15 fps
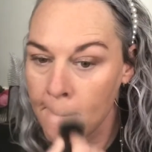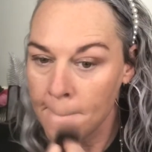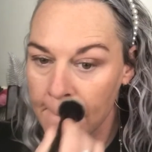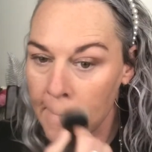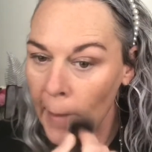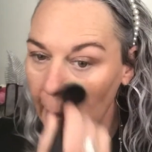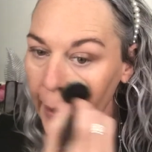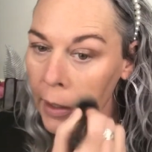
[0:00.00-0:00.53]

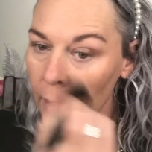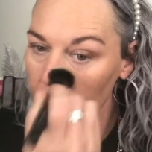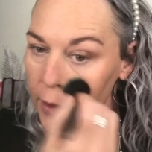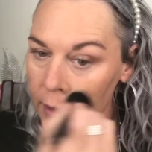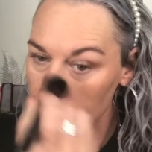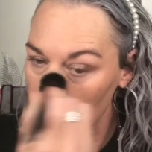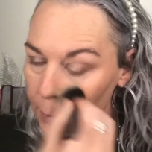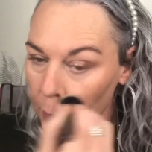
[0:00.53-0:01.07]
My hair
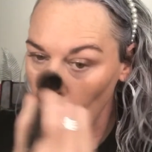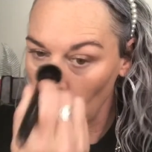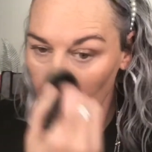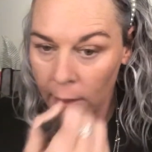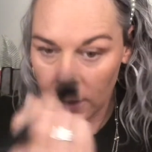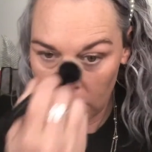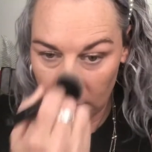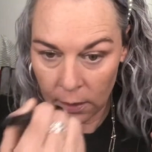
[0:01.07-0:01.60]
needs a
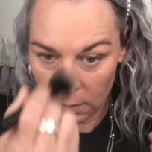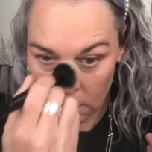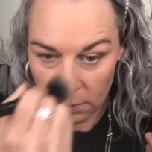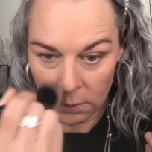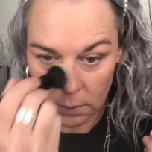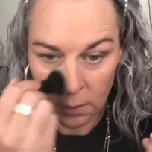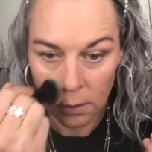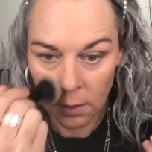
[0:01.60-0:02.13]
break
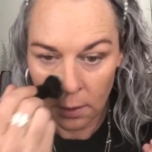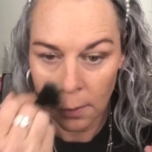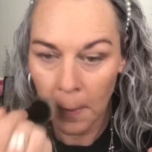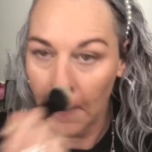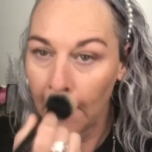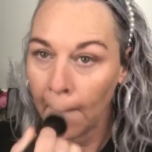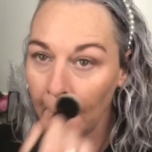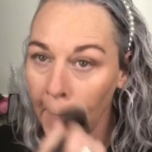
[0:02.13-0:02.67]

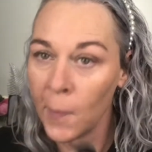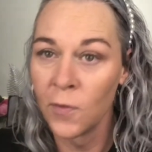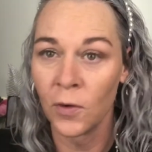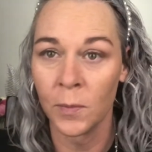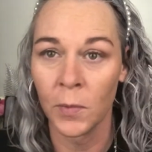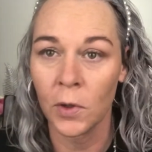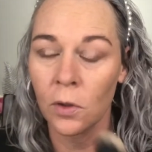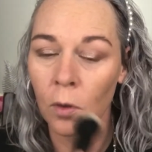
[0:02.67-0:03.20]
from
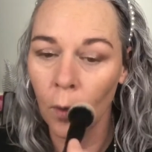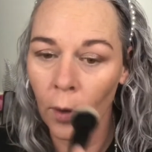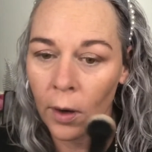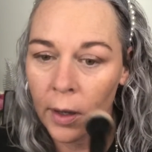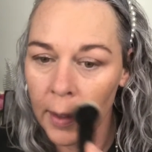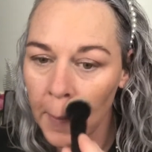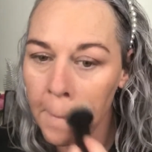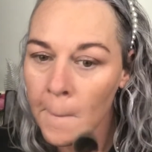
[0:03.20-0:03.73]
the
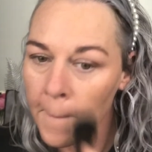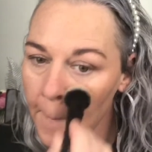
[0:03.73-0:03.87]
chlorine.